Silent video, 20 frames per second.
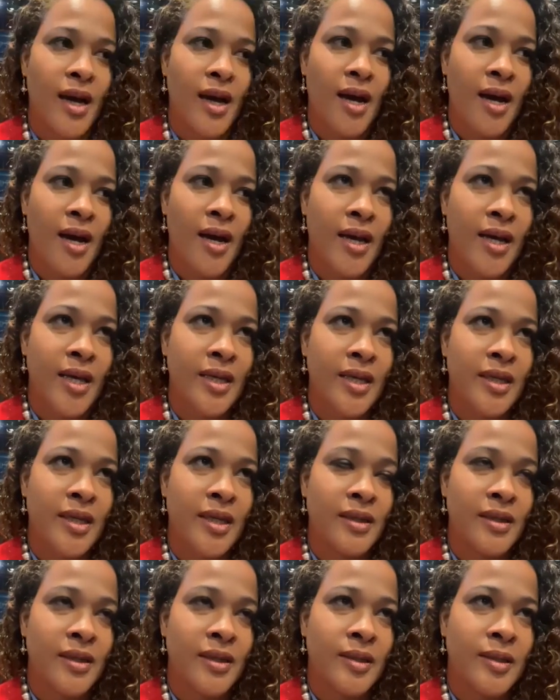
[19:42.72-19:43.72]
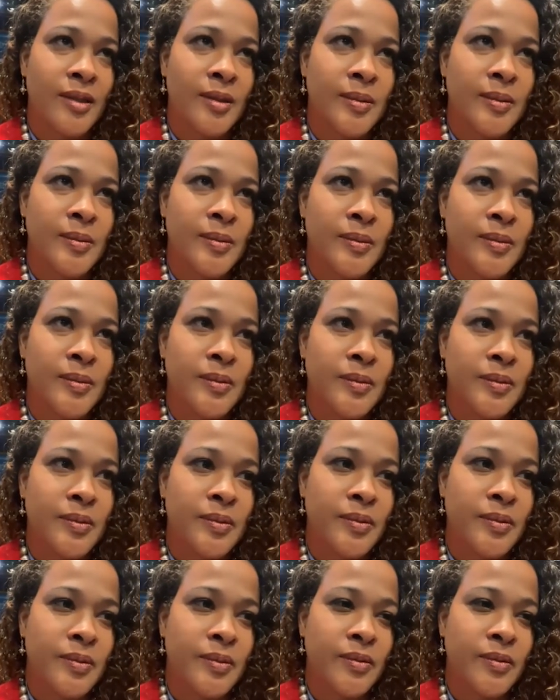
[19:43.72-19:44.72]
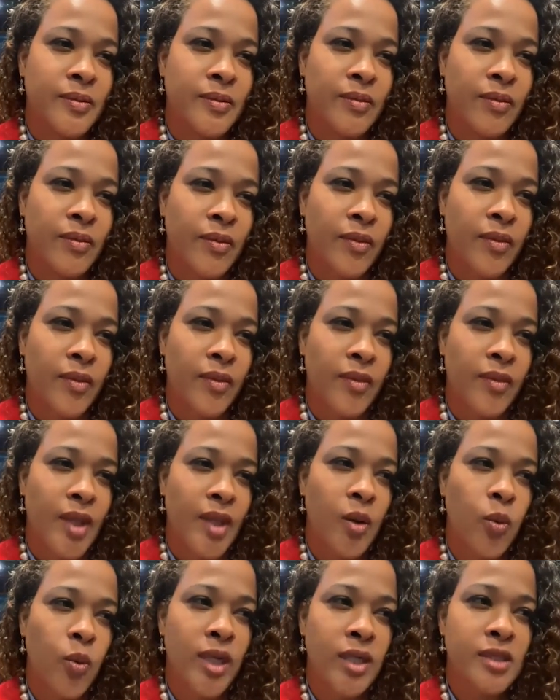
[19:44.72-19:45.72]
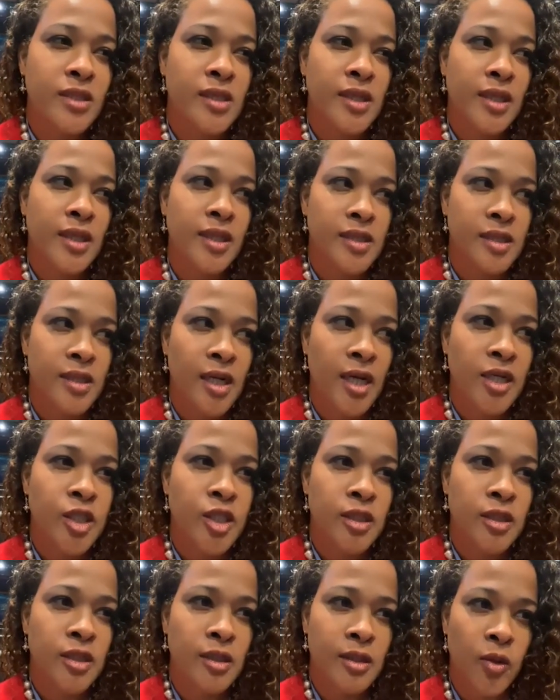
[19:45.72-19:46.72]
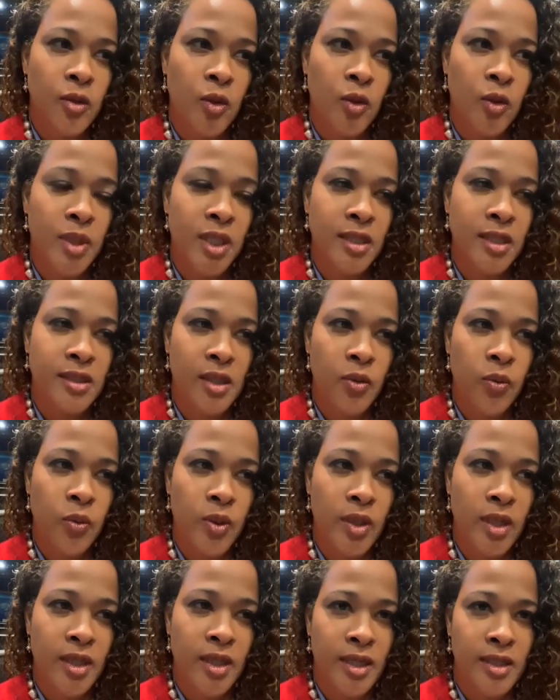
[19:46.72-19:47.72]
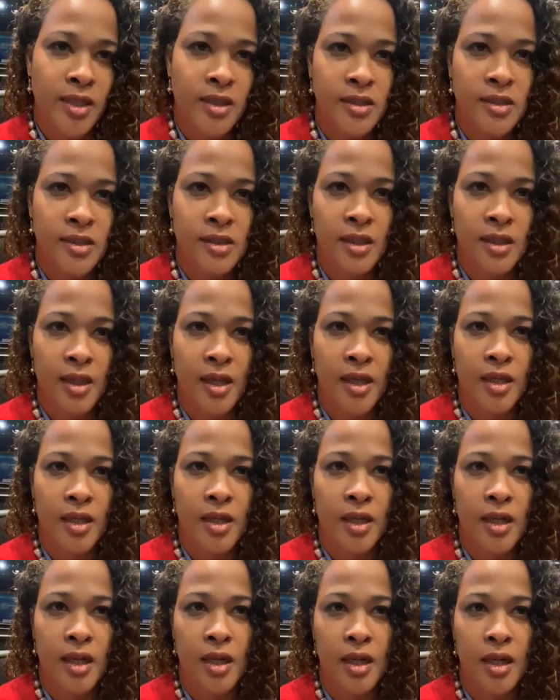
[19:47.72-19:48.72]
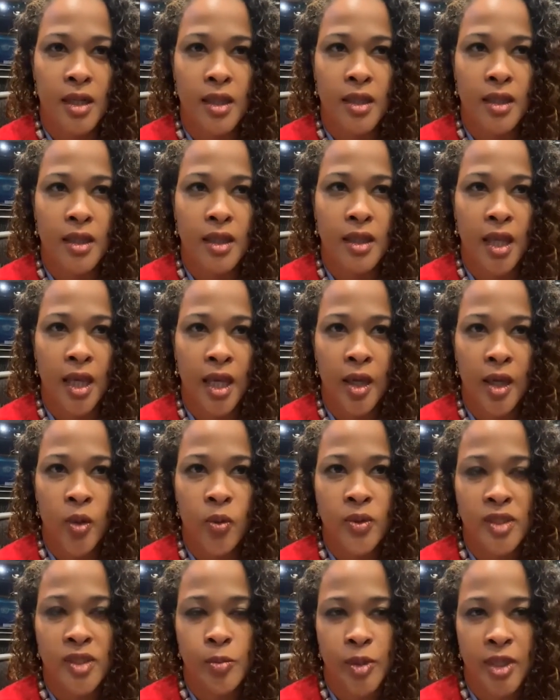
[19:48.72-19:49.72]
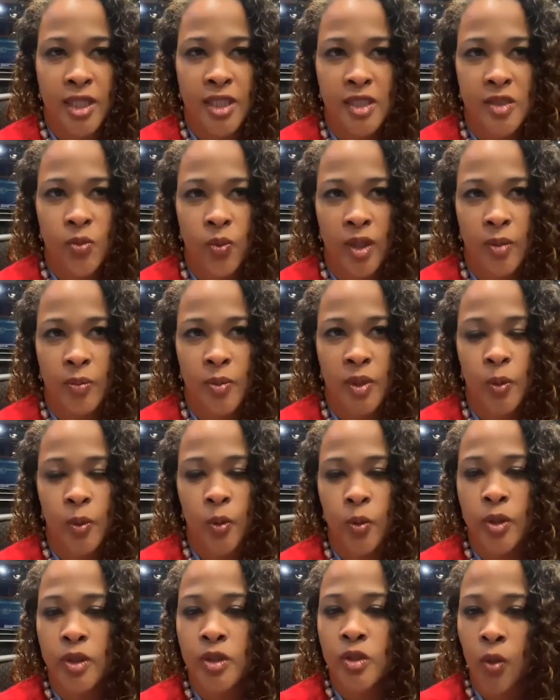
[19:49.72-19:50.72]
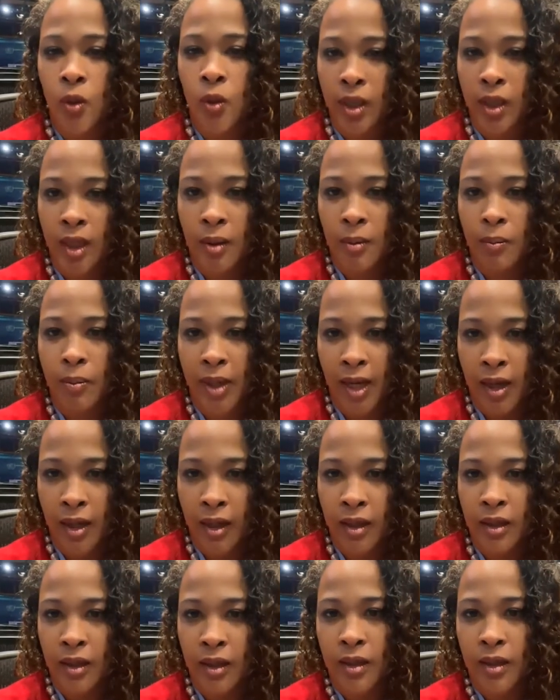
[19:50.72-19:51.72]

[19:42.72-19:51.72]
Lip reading: I went into international law because I realized that here was a place where people were talking back